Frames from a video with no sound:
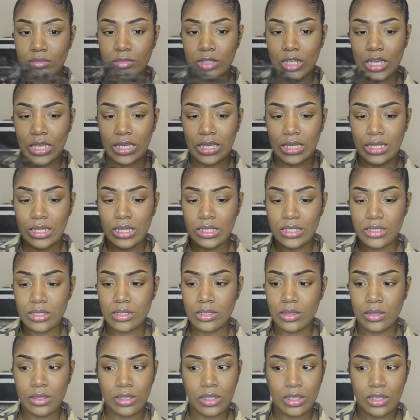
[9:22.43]
I cannot
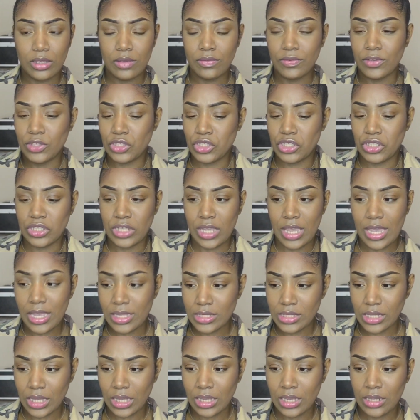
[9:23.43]
tell you if it
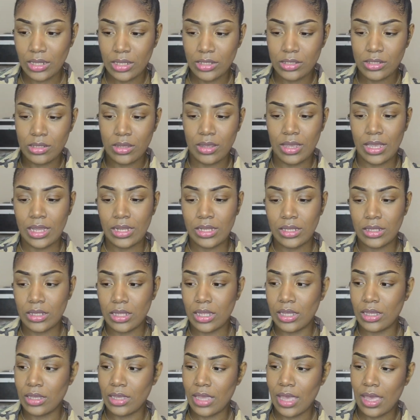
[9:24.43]
sheds. I cannot tell
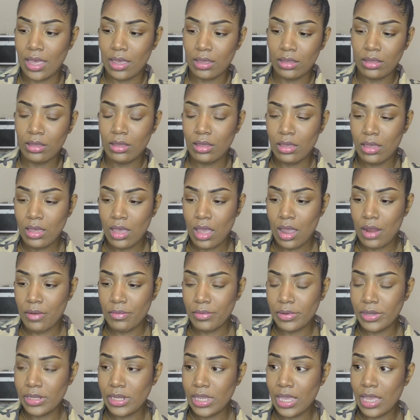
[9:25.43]
anything yet. I
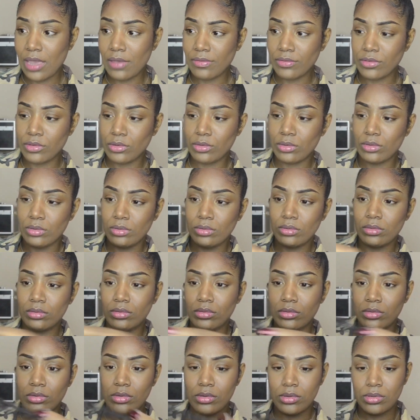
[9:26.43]
really have to
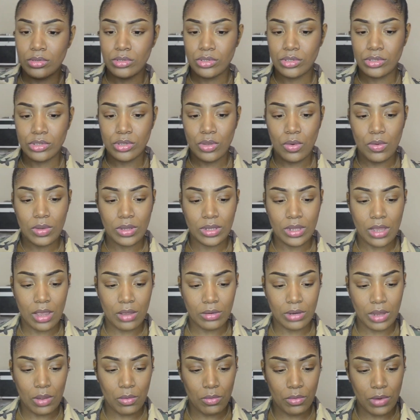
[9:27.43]
sew it
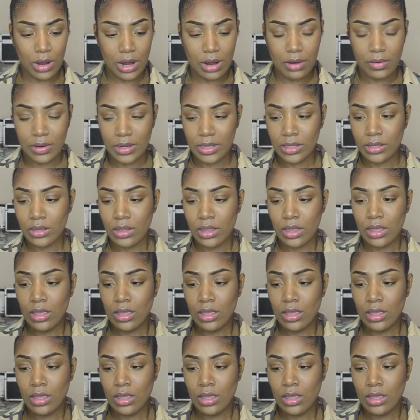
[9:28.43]
down and wear it.